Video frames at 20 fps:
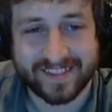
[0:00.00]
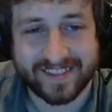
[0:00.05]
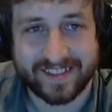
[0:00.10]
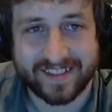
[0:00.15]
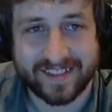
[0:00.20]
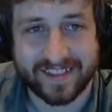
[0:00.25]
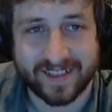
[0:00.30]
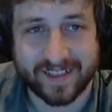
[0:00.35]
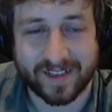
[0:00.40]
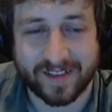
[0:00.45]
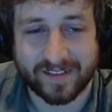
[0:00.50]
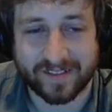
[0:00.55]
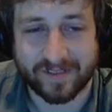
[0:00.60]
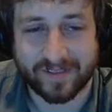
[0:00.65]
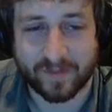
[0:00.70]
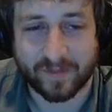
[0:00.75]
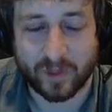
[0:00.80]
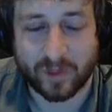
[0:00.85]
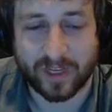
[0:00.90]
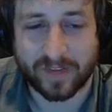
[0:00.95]
Yeah.
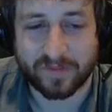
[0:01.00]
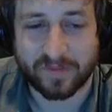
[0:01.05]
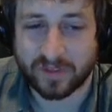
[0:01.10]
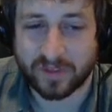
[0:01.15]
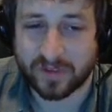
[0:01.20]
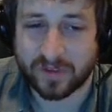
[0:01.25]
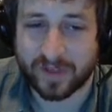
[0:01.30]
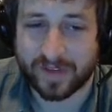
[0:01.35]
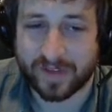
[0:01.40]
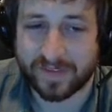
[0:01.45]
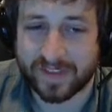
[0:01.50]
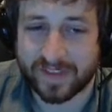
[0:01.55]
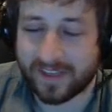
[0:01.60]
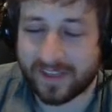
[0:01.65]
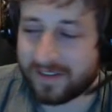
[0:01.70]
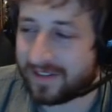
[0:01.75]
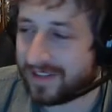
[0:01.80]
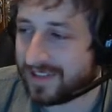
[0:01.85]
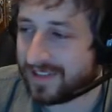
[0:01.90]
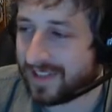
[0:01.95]
Or I have to get
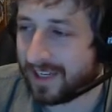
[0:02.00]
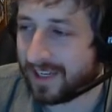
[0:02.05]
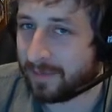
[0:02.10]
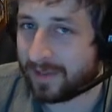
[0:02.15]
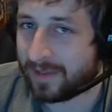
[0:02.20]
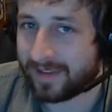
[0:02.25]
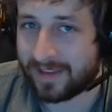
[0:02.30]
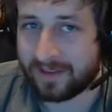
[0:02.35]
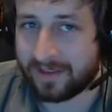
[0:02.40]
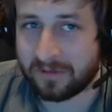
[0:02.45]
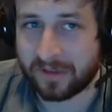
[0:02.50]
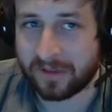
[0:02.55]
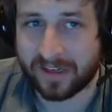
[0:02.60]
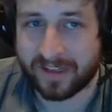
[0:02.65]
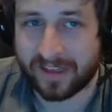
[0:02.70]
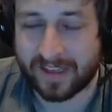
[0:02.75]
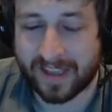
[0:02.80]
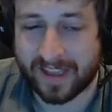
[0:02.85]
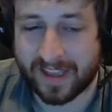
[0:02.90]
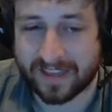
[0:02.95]
her to send me that. We're
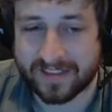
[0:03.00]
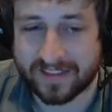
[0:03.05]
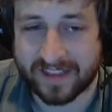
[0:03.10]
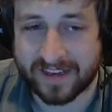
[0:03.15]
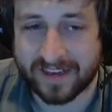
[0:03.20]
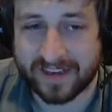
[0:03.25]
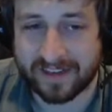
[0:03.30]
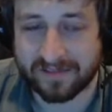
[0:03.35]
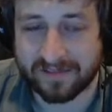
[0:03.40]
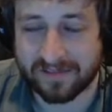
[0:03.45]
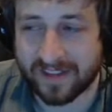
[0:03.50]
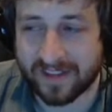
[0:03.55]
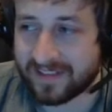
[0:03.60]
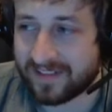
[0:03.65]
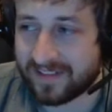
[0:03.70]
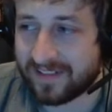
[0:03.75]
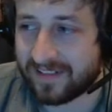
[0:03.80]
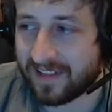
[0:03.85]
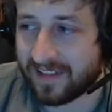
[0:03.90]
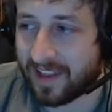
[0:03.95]
gonna cast that out of
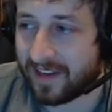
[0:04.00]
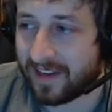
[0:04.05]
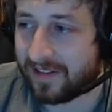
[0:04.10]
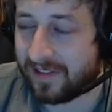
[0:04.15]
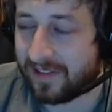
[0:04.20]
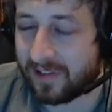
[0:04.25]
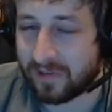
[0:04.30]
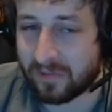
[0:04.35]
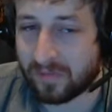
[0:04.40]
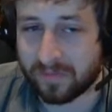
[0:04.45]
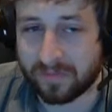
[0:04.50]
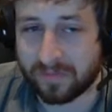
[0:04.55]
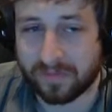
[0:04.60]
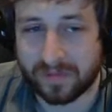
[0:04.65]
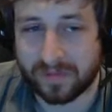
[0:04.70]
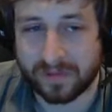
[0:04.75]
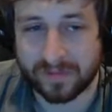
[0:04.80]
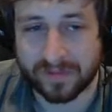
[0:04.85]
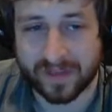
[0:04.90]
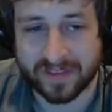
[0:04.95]
resin, out of clear
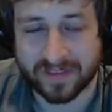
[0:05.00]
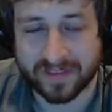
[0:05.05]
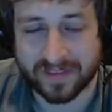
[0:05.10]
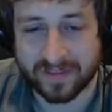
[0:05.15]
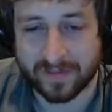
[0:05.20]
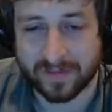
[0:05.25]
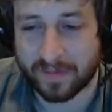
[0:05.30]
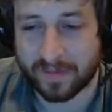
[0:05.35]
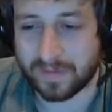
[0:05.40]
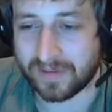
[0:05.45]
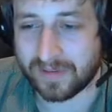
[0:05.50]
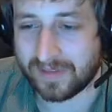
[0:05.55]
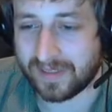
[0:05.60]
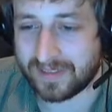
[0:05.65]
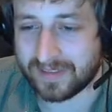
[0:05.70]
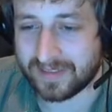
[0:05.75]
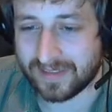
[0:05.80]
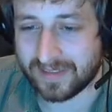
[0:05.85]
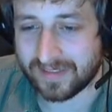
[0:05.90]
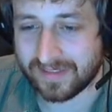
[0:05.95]
blue resin, so we can put
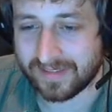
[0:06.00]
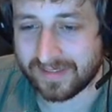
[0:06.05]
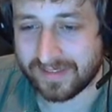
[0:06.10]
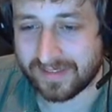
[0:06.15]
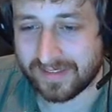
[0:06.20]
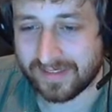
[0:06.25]
lights in it.